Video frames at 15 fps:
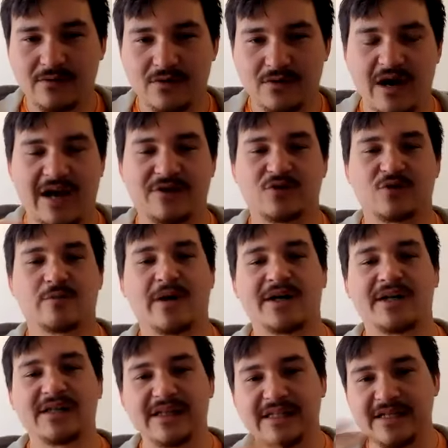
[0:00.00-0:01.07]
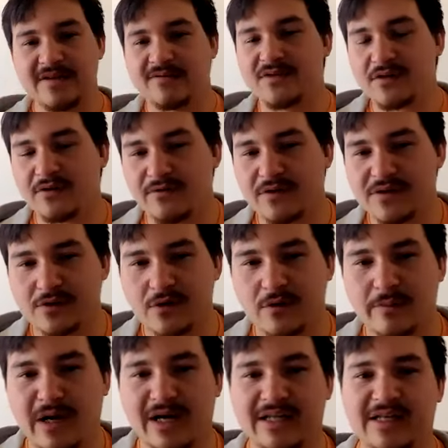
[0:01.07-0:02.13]
or your astral body leaves your physical
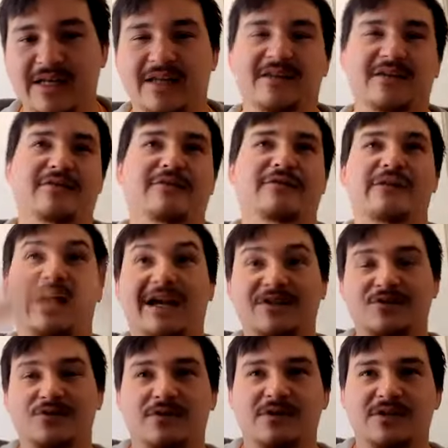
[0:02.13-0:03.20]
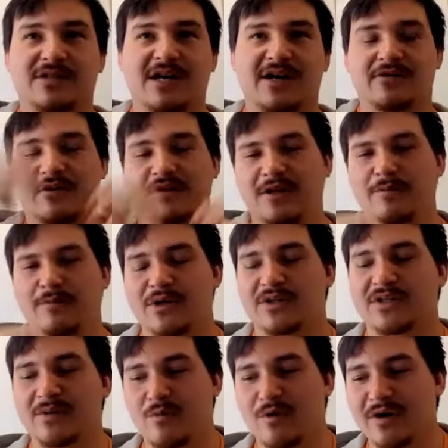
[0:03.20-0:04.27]
body, and then it flies through this tunnel and
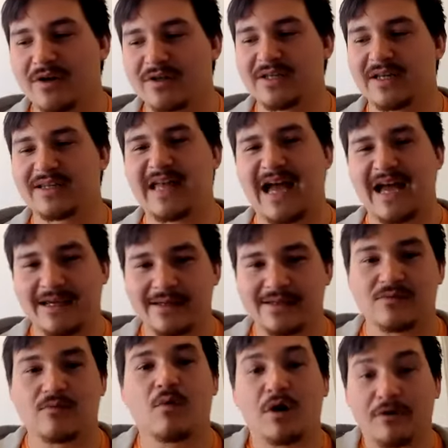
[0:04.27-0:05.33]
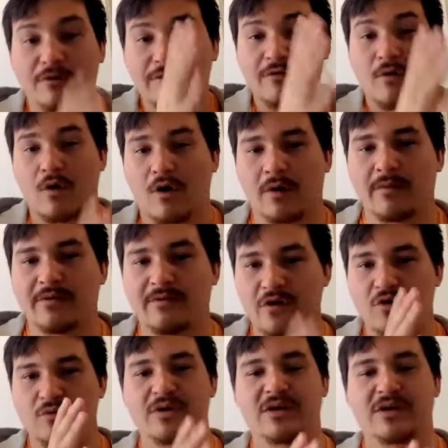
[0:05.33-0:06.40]
appears somewhere else, like that is one form of
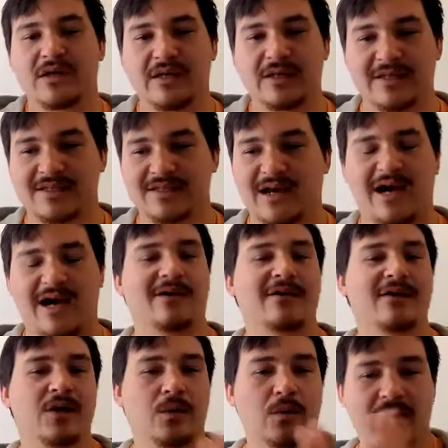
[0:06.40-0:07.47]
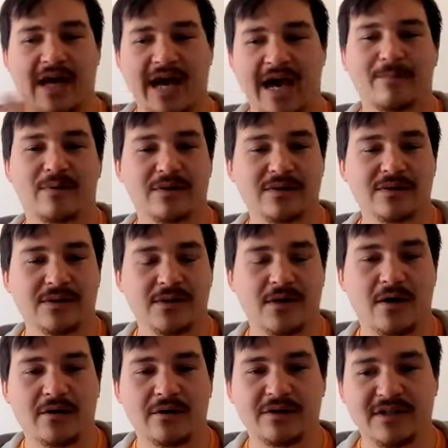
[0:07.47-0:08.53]
OBE. That's not what happens
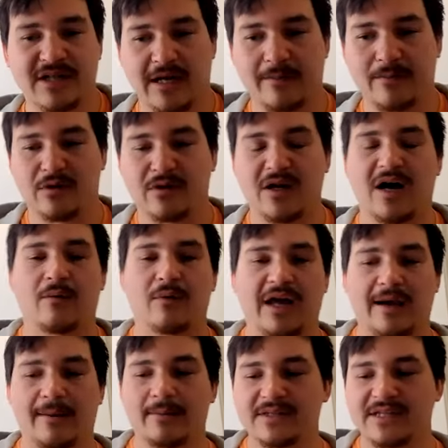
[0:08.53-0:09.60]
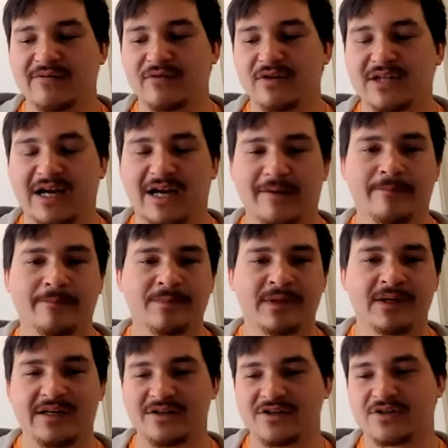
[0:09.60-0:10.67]
all the time, or not what happens every time.
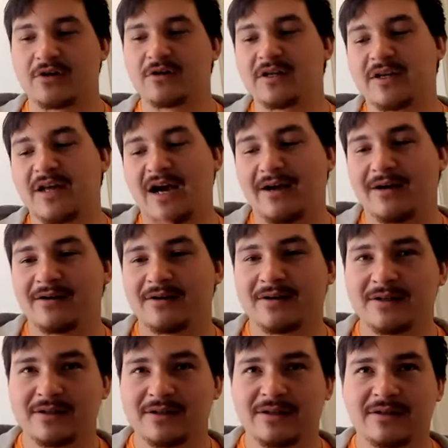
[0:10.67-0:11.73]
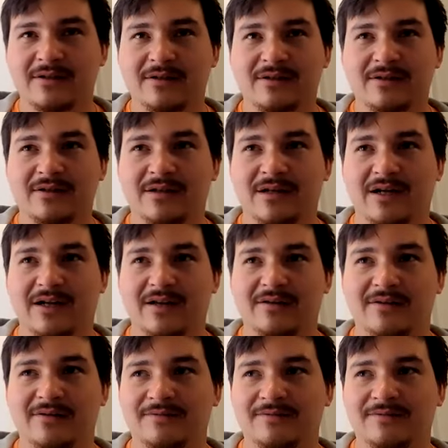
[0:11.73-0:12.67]
And it's certainly not uh,